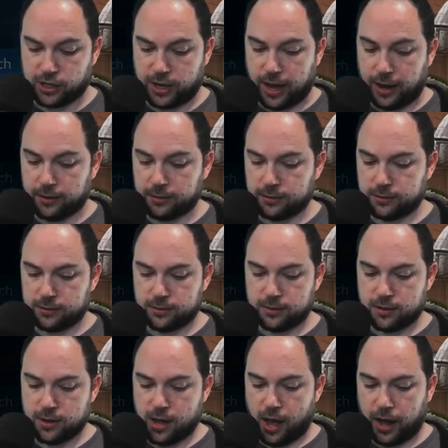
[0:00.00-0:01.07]
again,
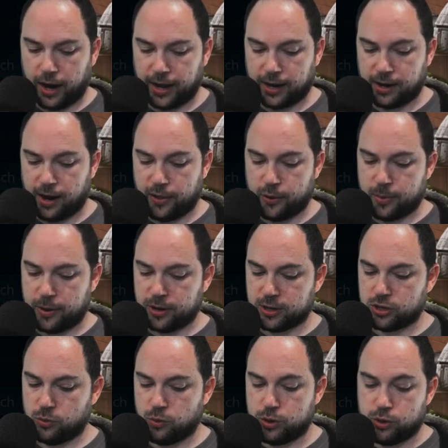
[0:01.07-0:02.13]
and I get another
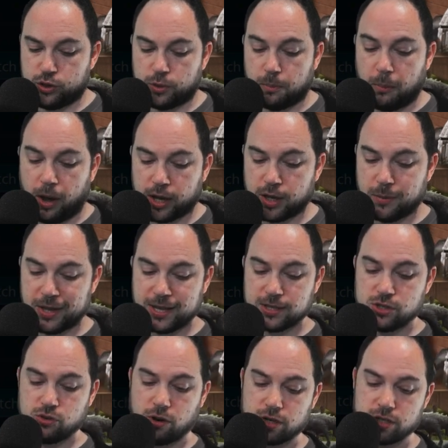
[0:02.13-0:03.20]
bonus. Reduce monument
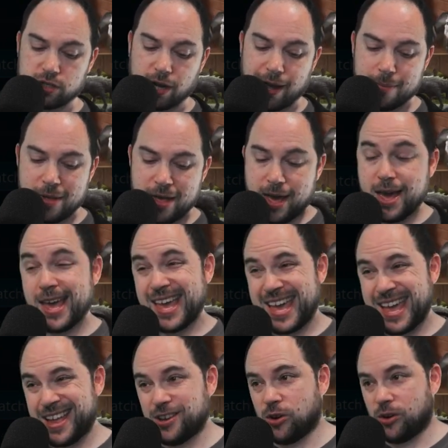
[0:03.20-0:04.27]
construction time
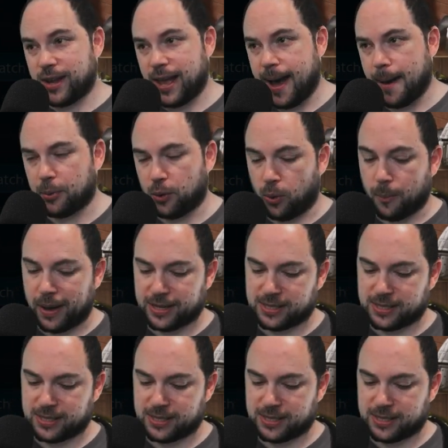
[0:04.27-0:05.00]
in your capital by